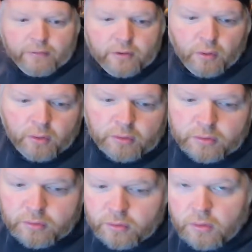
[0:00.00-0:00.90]

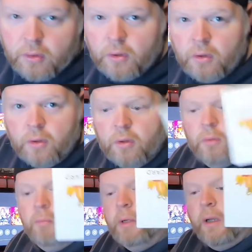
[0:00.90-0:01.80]
stars
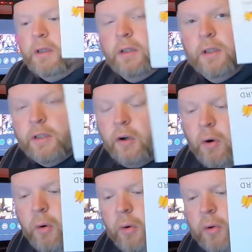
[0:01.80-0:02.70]
because of this
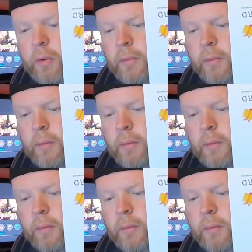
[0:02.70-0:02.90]
card